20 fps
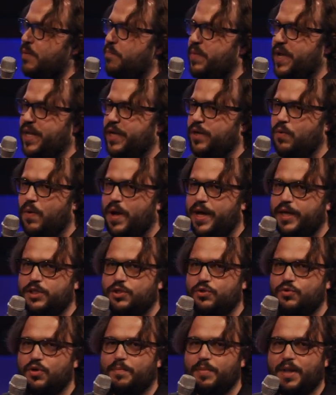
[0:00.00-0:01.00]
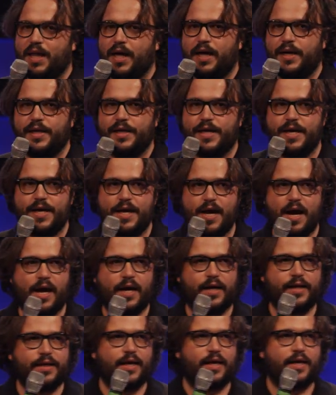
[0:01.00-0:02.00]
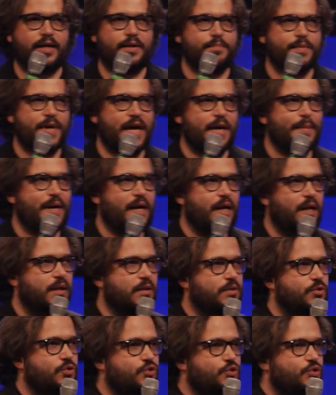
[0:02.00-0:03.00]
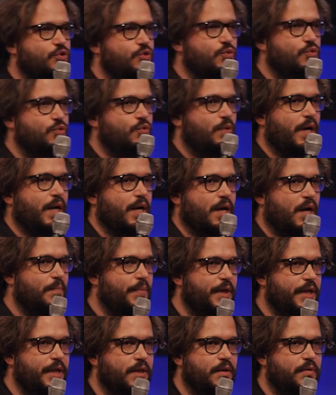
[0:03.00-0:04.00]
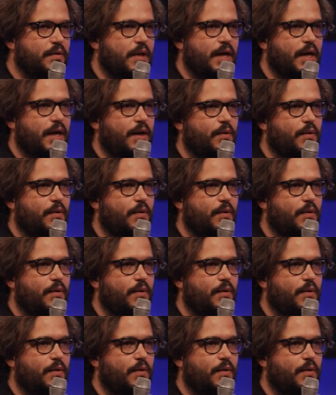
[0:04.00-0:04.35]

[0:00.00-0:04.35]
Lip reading: many ways to apply AI and ML to a company.